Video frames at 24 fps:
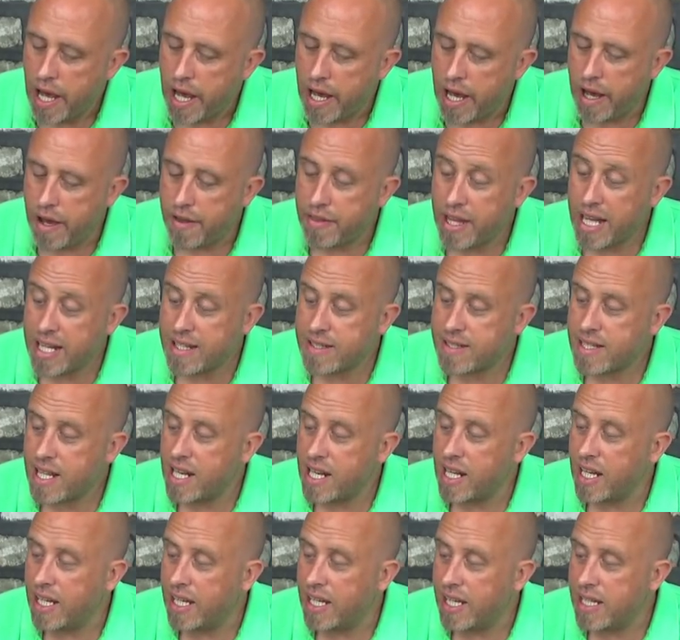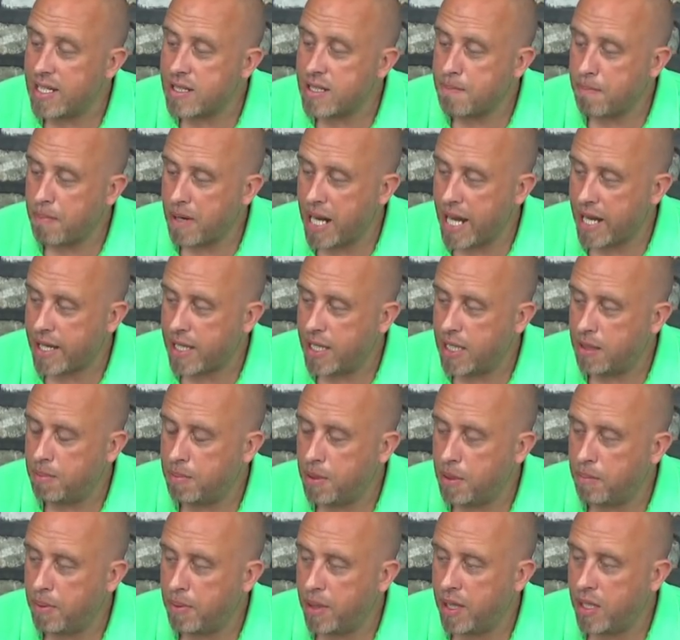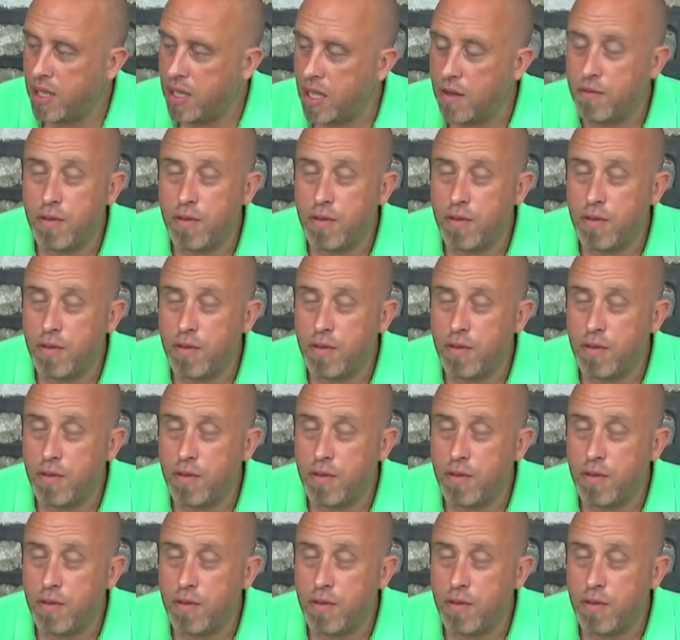That said, it is black EPP.